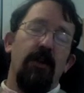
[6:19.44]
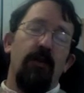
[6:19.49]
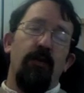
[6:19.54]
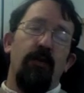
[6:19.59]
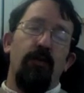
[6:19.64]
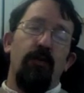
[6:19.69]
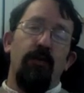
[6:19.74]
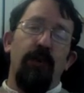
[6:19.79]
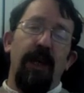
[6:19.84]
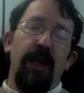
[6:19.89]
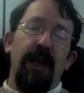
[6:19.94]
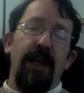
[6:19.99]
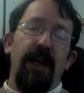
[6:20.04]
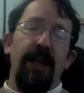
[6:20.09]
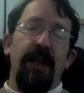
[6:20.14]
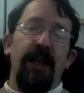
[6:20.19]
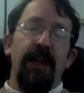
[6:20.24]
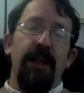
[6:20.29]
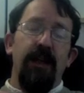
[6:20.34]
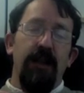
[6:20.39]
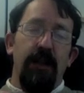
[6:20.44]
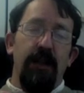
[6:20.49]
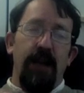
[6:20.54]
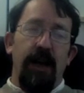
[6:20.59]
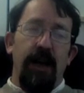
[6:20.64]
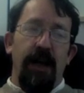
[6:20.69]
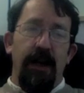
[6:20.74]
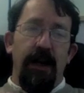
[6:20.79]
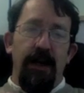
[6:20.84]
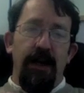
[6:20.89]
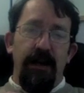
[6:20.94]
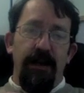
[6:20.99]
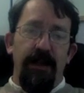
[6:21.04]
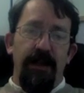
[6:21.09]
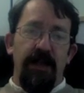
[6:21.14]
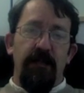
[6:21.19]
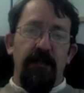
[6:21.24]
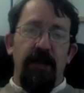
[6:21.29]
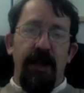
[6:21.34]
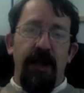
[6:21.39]
reading uh,
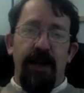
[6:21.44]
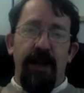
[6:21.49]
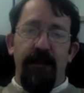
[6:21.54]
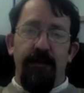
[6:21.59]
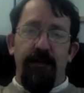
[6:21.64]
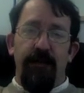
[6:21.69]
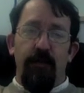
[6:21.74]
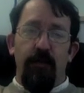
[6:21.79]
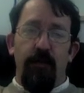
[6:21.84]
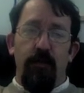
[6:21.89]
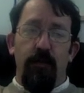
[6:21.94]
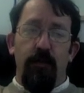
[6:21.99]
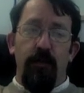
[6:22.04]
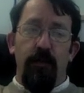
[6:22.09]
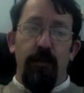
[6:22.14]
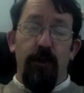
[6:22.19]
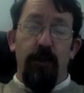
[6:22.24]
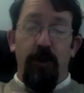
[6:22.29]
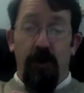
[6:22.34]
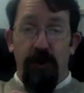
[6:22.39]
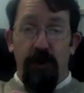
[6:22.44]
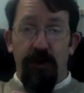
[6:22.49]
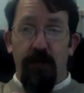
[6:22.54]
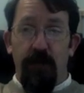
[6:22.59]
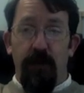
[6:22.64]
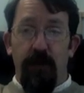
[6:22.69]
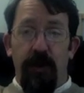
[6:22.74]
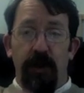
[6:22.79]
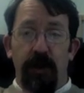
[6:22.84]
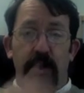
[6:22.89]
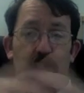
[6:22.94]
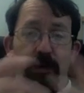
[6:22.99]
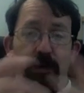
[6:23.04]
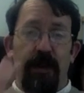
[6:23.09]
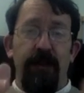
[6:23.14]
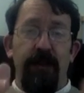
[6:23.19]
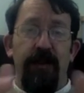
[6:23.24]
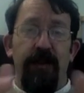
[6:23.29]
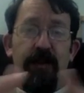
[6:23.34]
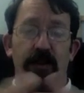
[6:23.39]
this part of God's Word. I
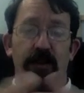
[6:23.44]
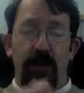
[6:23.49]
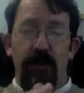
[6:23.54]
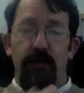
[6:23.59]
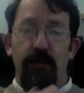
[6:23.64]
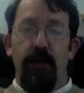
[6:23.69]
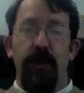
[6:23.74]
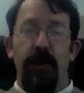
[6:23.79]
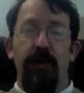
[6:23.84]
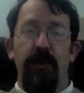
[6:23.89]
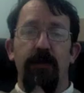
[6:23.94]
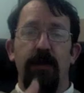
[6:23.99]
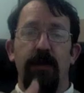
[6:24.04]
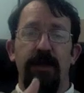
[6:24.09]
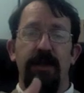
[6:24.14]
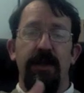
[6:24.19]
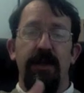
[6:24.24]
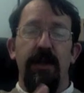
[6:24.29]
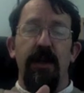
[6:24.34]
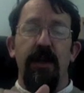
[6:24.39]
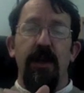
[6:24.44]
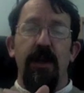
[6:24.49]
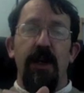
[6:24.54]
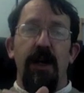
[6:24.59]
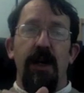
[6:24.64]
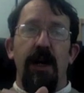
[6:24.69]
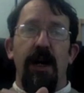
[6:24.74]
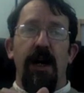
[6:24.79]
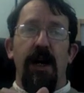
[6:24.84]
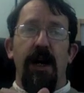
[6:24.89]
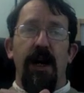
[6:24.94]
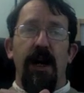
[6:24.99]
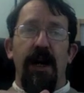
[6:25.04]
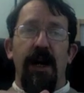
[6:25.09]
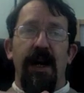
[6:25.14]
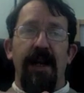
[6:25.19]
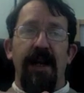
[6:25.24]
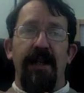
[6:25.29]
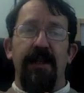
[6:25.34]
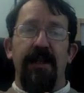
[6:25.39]
believe it's God's Word to us, uh,
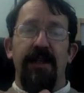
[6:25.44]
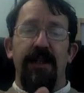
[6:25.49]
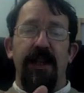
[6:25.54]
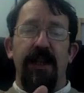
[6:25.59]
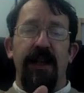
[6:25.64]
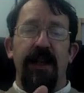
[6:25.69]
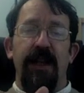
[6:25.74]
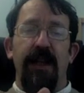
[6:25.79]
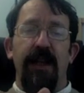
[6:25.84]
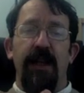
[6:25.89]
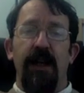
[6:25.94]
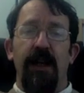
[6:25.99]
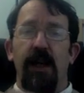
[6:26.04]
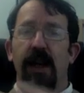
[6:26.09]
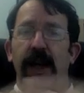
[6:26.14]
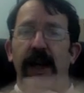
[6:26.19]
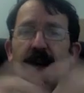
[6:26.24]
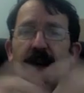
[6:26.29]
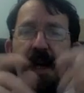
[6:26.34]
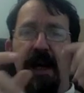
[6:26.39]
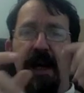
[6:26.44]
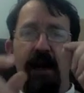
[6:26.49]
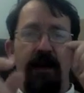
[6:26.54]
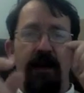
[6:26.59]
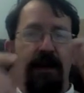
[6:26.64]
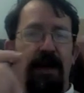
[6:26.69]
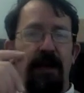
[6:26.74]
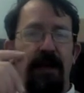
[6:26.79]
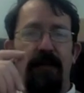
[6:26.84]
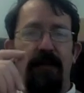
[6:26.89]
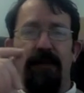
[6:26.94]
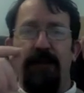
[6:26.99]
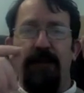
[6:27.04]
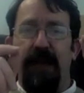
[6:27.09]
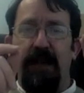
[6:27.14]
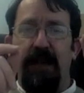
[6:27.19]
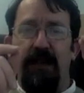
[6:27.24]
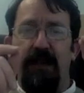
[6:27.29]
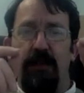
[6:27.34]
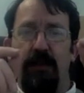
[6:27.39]
and seeing how that
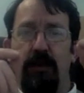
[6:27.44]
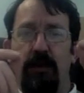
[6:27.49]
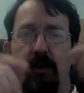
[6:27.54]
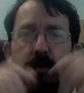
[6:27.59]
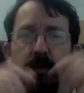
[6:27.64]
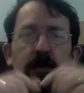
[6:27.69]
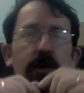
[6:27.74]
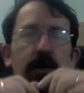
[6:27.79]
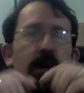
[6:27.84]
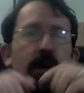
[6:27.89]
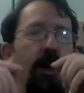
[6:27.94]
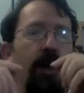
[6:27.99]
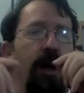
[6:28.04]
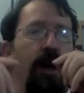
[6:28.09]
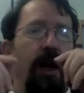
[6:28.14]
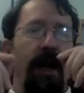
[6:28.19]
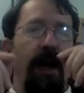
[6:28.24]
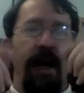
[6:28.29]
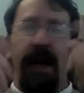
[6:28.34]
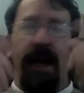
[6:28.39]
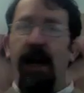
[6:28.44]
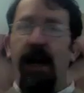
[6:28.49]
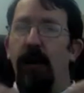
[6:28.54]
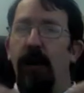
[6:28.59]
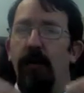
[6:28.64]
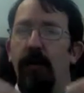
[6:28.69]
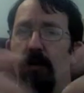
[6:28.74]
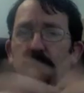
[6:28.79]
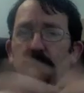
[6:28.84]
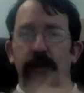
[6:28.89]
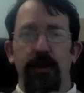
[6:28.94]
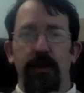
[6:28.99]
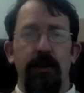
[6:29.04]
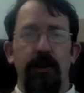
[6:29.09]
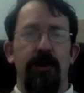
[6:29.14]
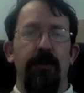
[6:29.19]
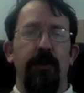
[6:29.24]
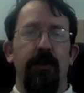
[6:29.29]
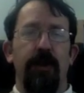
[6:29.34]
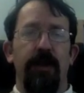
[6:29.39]
affects you, how you
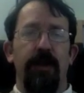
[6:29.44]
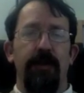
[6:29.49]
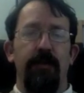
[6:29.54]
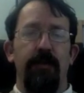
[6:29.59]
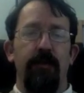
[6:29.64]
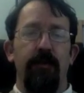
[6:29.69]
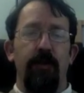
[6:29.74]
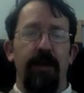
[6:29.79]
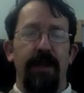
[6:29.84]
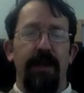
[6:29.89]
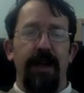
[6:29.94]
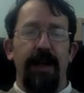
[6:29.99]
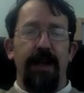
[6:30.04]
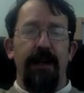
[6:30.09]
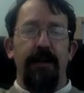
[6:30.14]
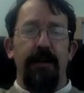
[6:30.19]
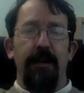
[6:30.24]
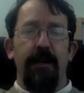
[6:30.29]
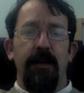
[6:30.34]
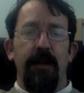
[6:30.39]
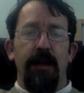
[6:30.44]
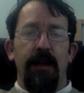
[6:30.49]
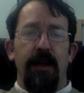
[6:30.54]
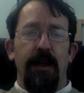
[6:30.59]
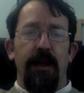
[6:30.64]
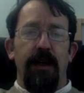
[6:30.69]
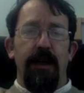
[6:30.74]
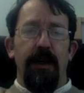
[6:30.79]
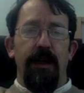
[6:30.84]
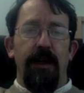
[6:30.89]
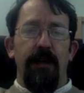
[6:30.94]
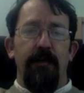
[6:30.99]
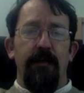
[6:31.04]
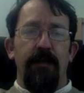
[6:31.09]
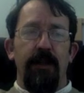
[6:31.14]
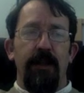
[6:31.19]
should live with that. Um,